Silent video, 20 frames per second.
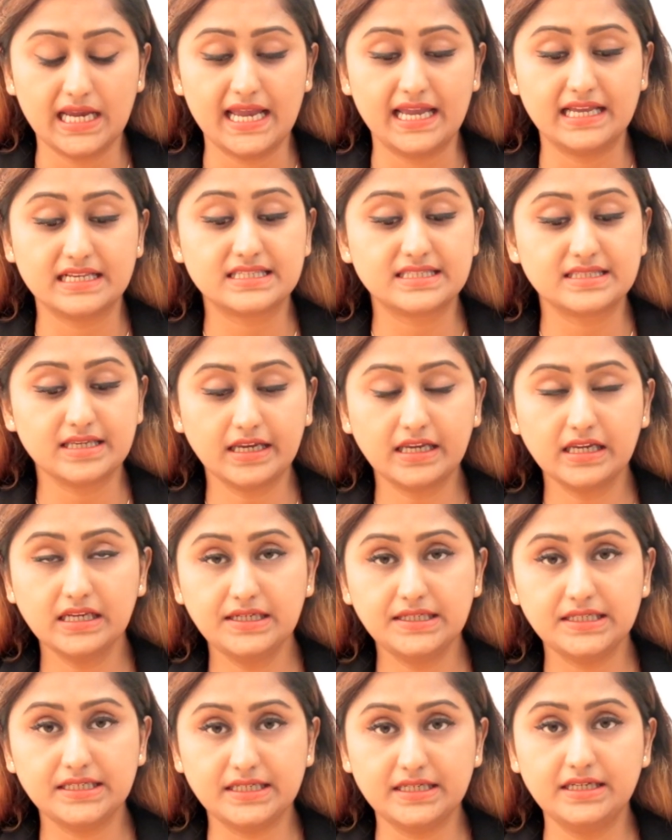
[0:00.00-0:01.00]
And
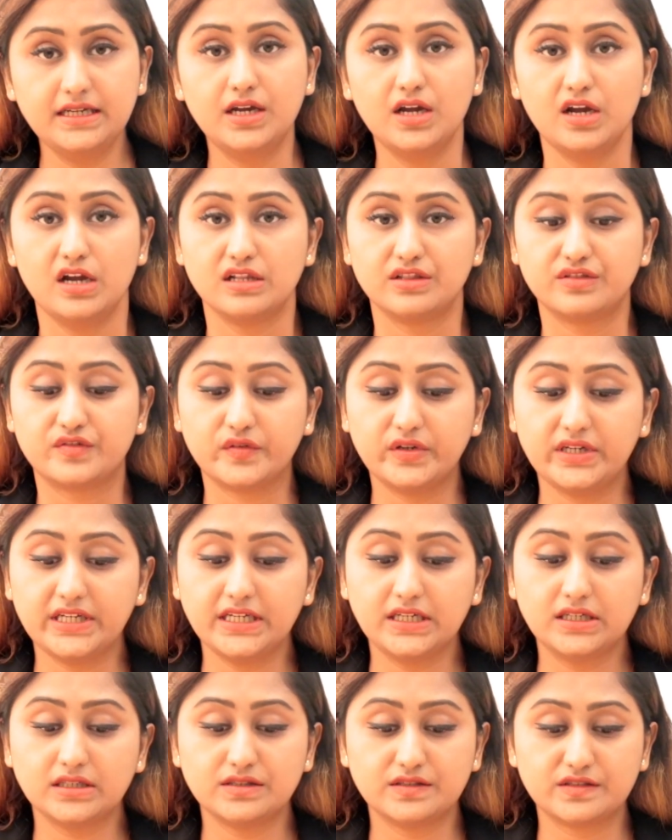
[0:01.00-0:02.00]
secondly,
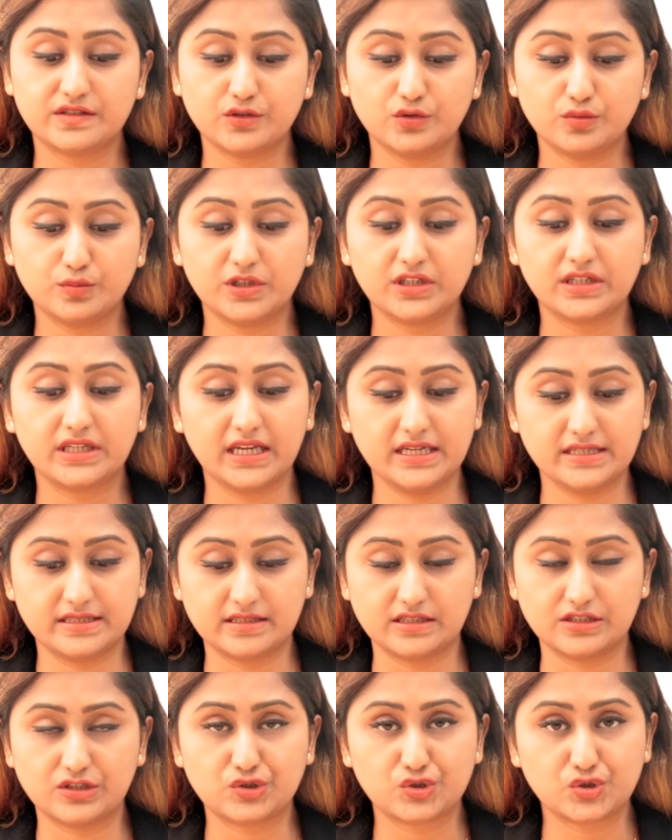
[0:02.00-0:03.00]
3 consumer
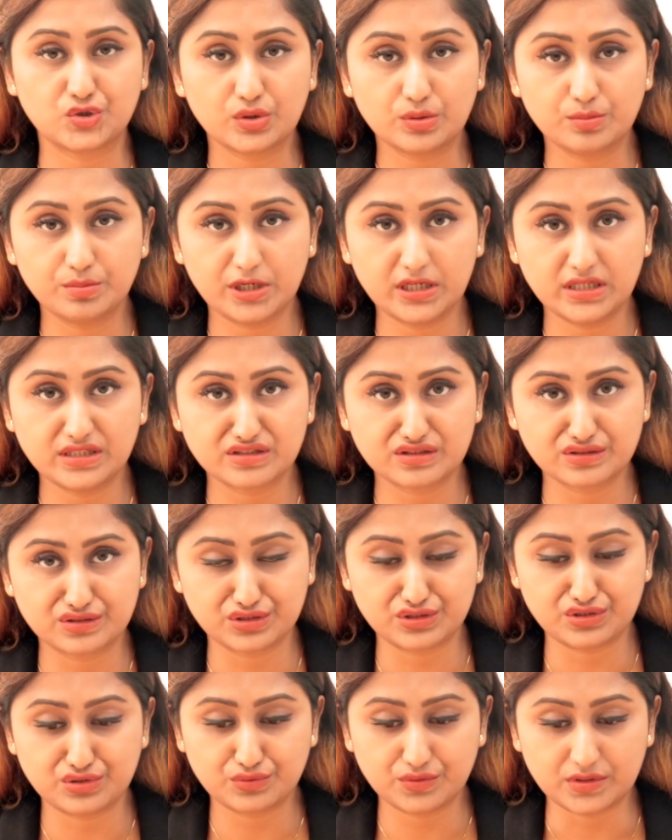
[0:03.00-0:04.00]
cases should be
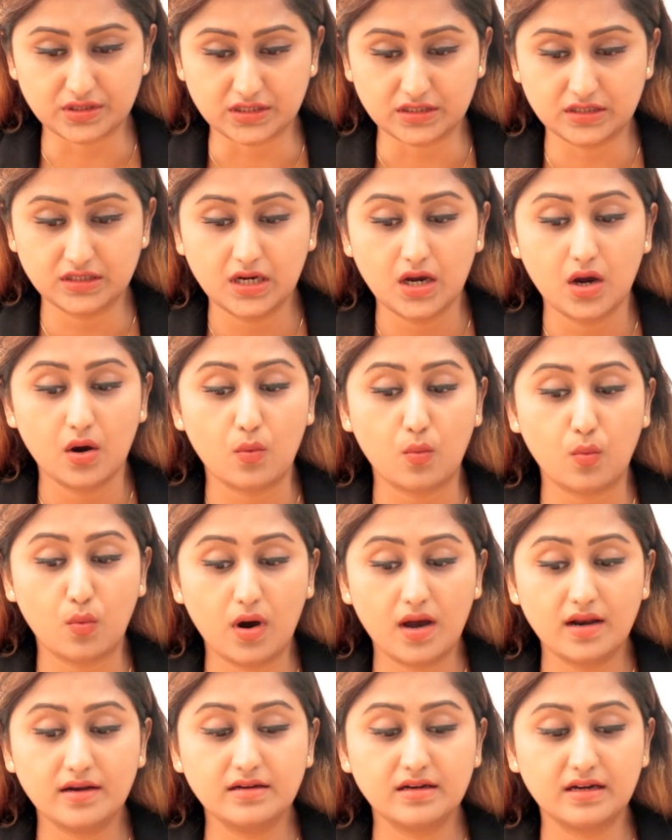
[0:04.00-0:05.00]
instituted,
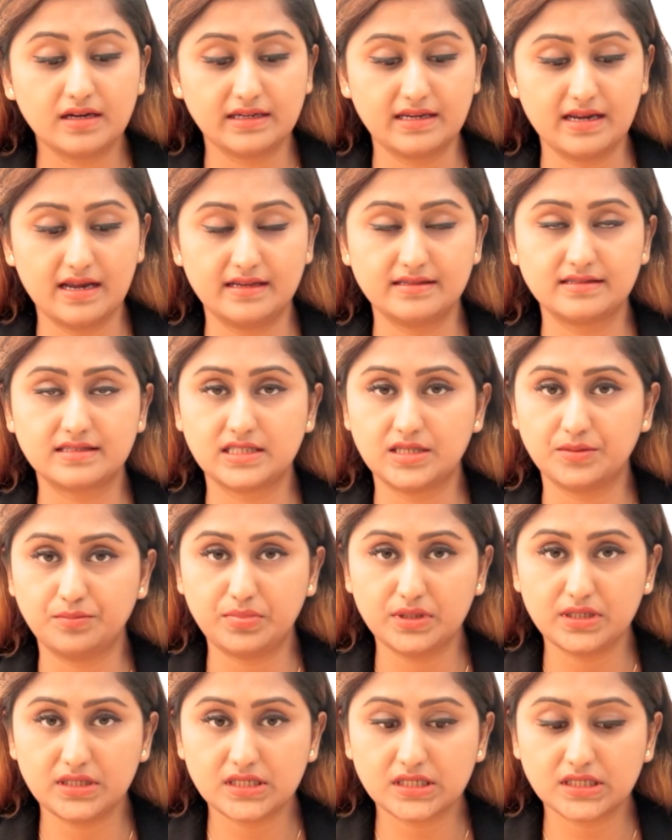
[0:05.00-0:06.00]
one against the
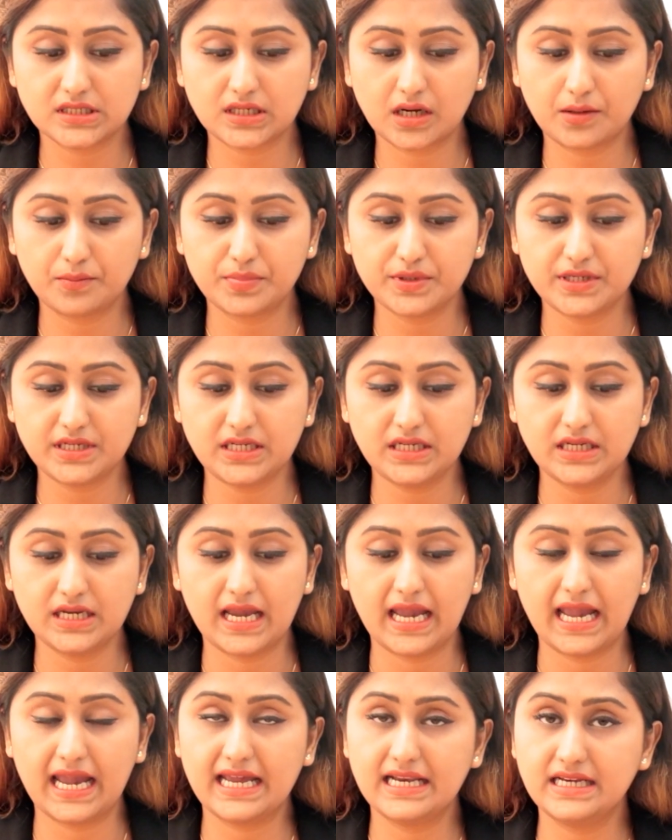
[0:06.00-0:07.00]
builder company
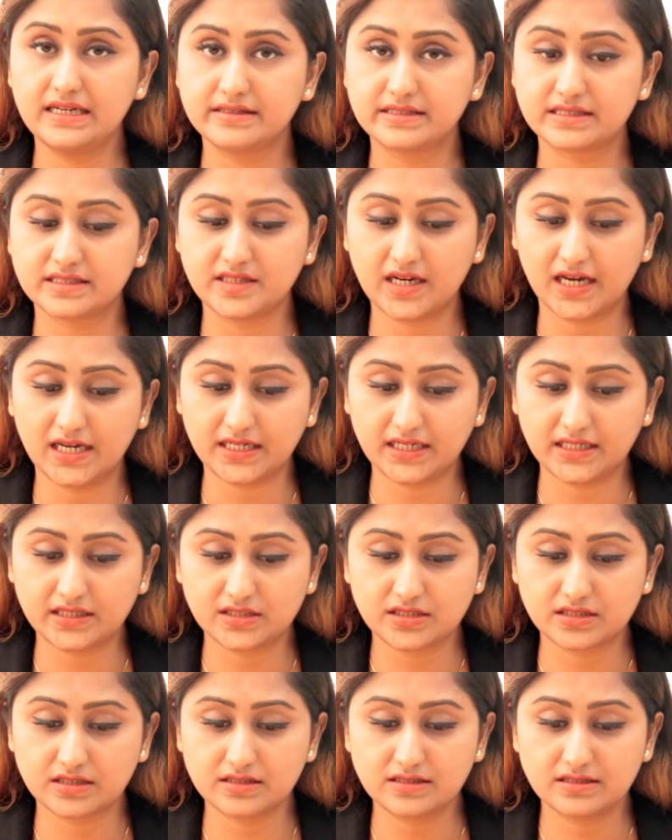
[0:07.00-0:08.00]
and its
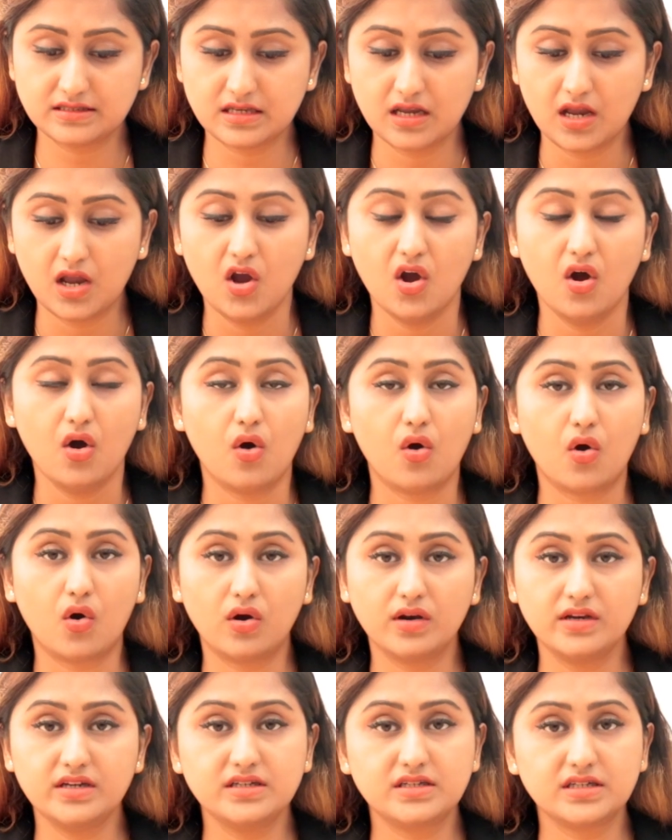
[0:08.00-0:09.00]
directors,
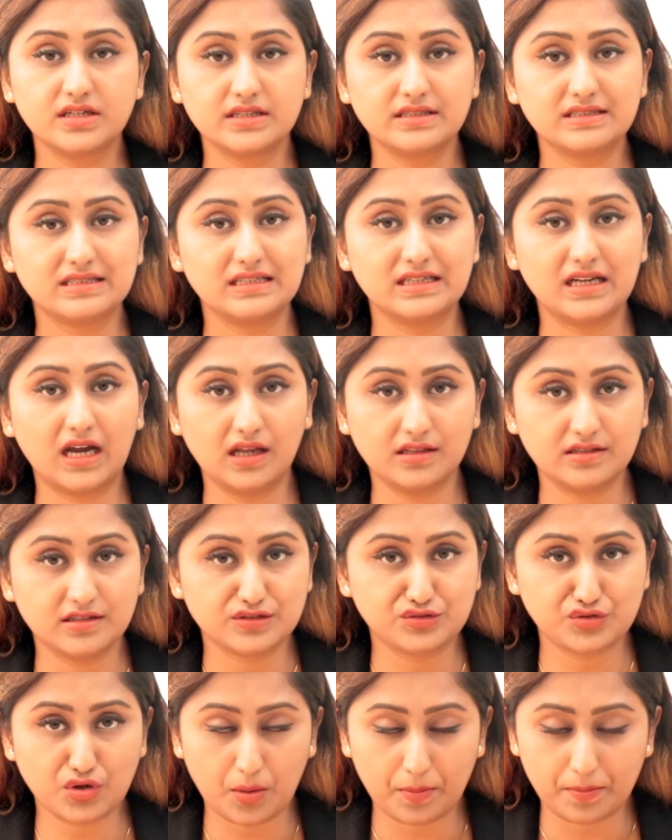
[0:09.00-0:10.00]
auditors and
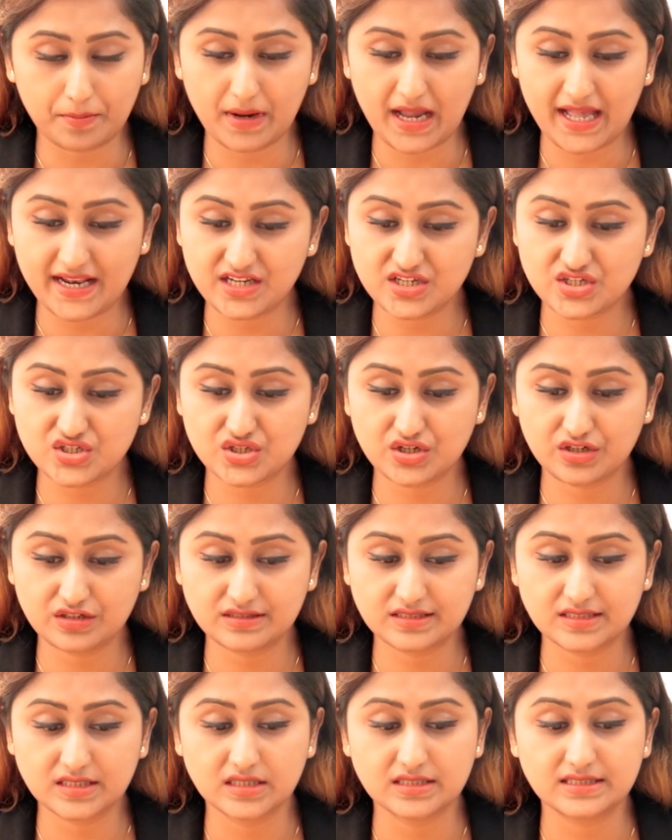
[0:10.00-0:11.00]
other top
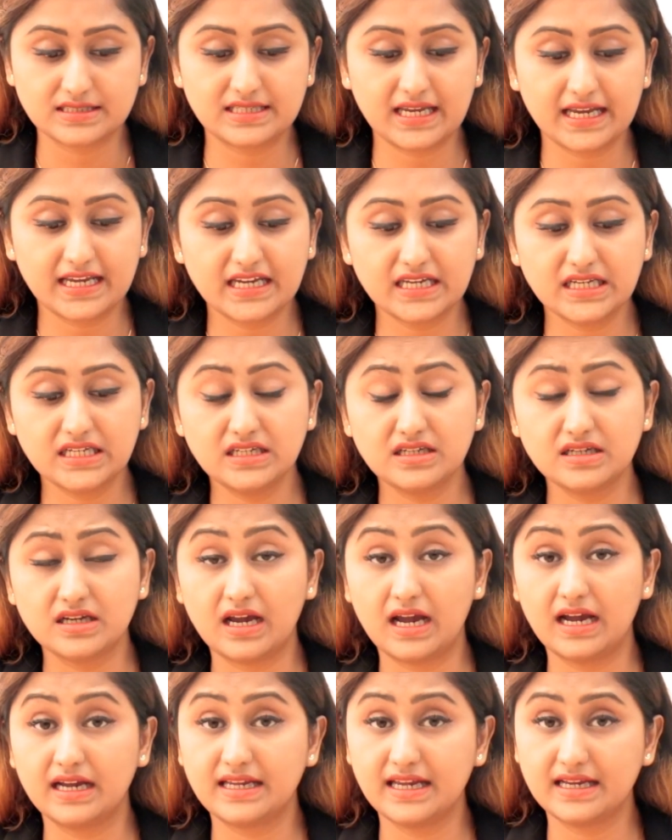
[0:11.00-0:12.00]
managers,
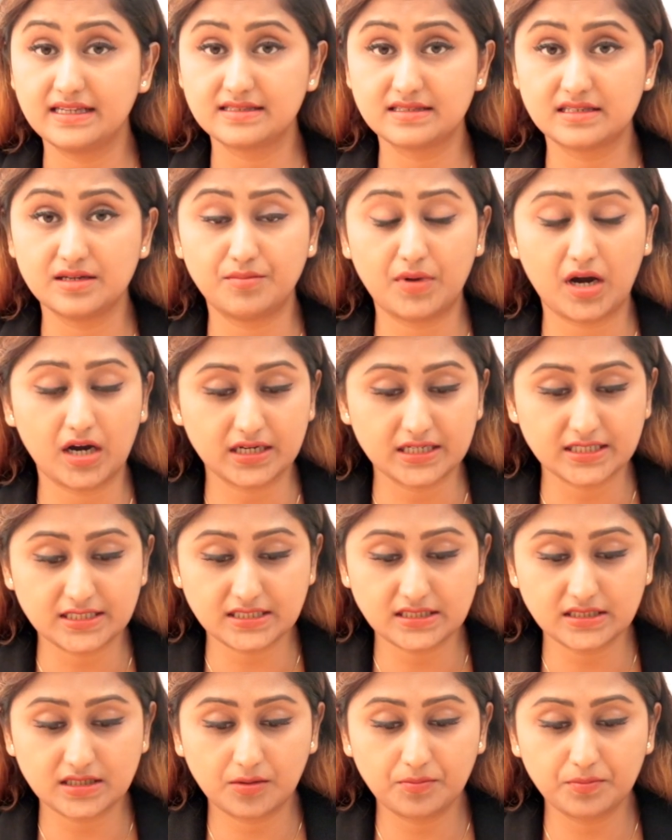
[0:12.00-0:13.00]
second against the
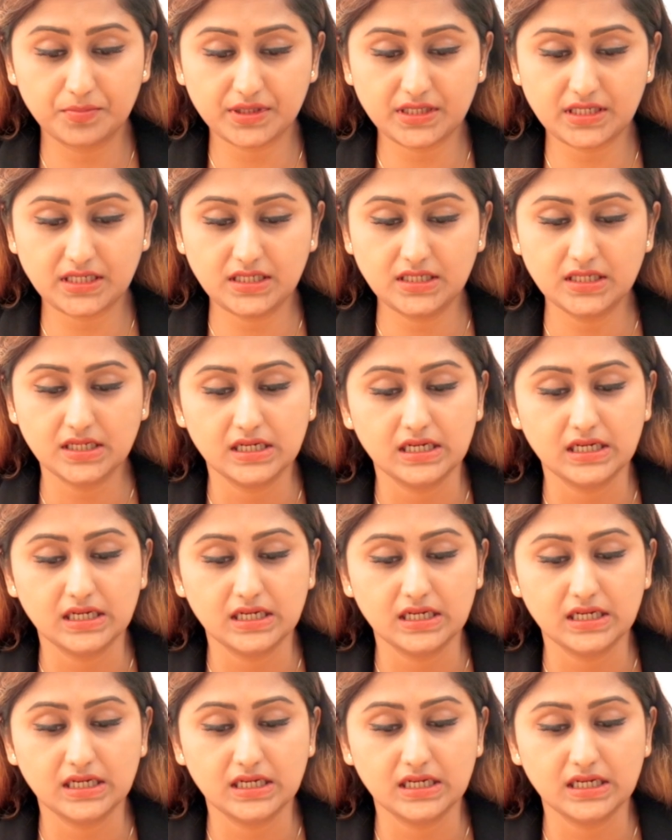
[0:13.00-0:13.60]
marketing company,